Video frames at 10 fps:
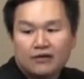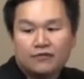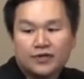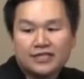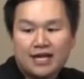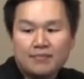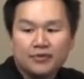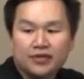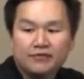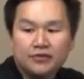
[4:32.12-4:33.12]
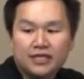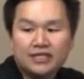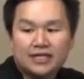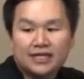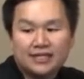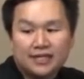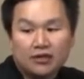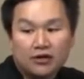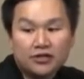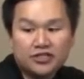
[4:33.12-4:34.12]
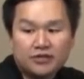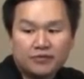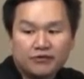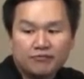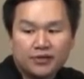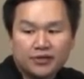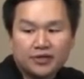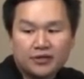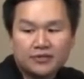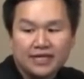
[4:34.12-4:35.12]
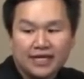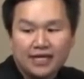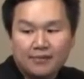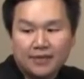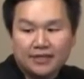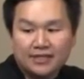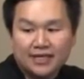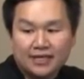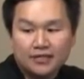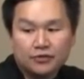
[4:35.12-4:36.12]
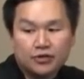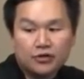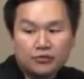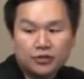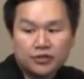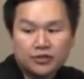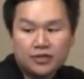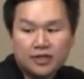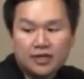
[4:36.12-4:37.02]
For example, if you need to collect a large number of barcodes and email the data to a coworker,